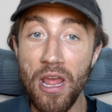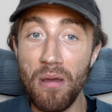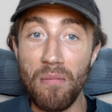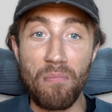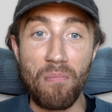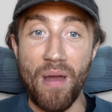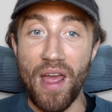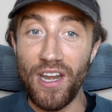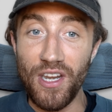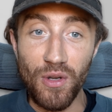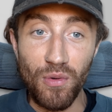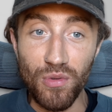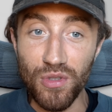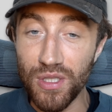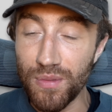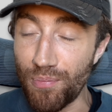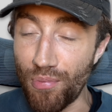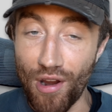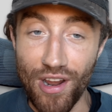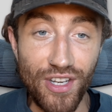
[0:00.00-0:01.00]
manual
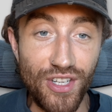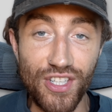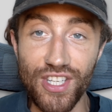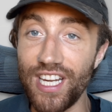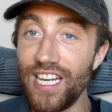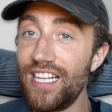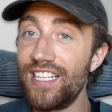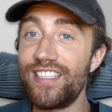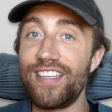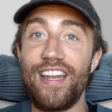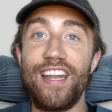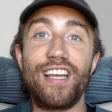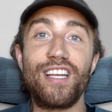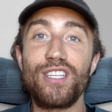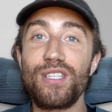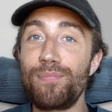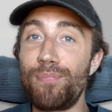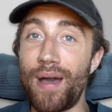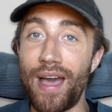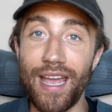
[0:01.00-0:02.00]
spreadsheets and
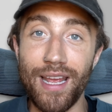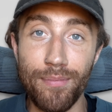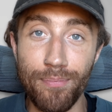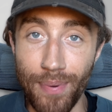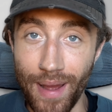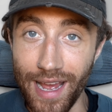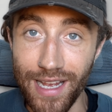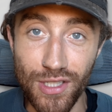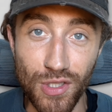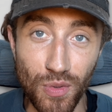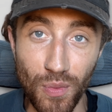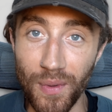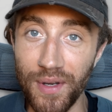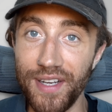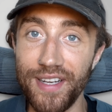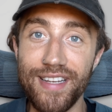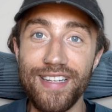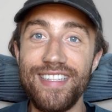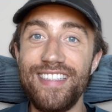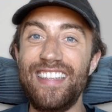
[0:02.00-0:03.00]
expired
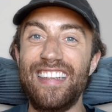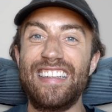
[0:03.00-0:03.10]
passwords.